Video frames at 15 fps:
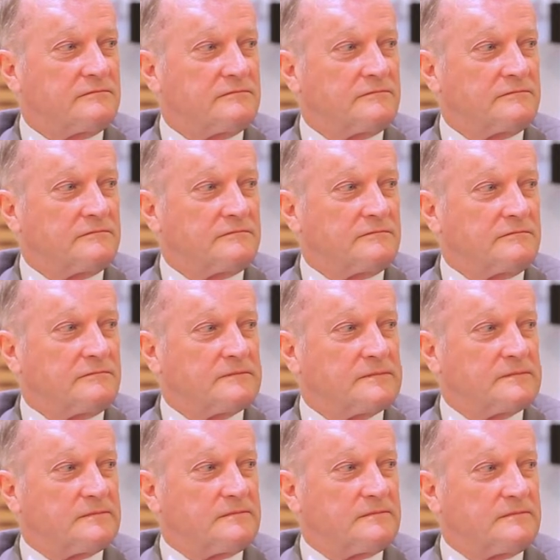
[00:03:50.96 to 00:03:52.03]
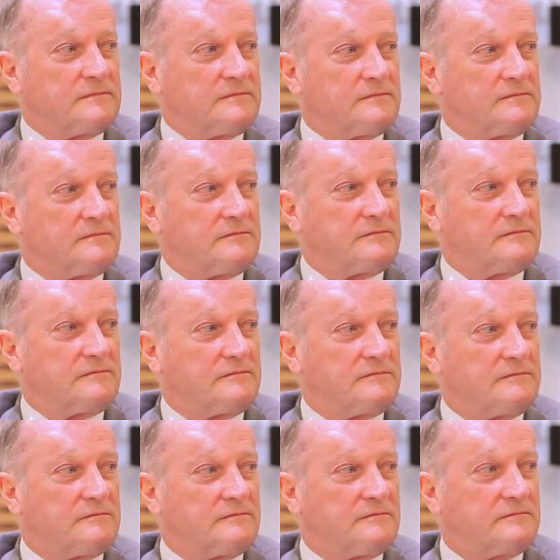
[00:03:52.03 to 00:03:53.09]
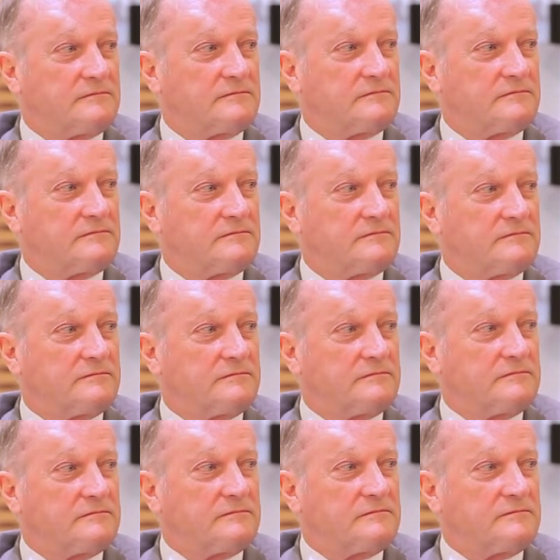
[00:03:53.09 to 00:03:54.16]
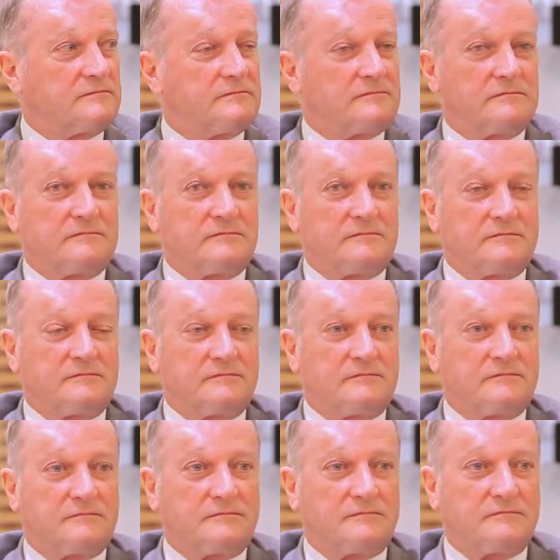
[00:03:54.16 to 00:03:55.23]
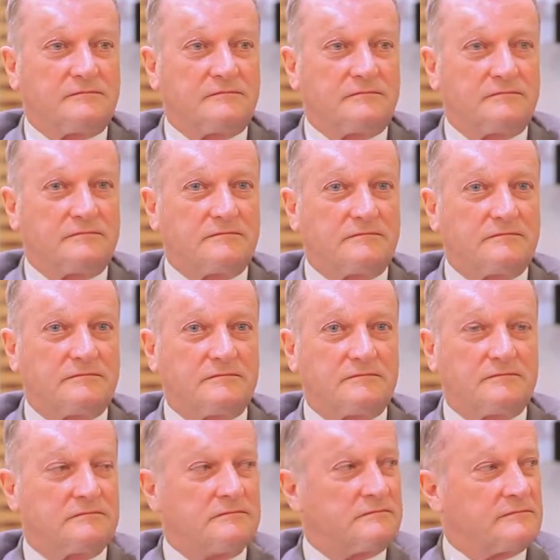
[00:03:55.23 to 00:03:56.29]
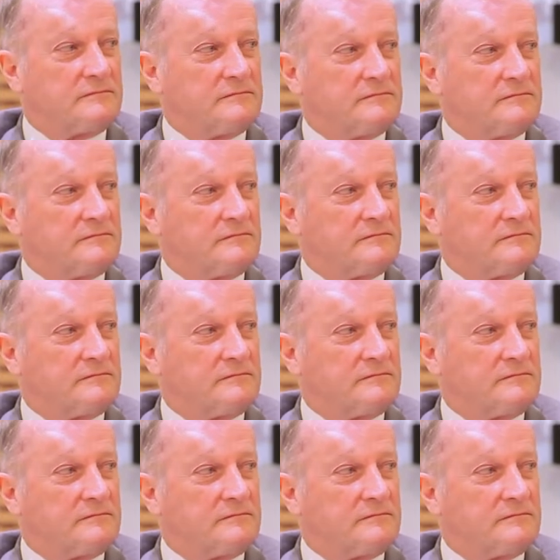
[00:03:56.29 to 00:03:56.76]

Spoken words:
This person isn't speaking.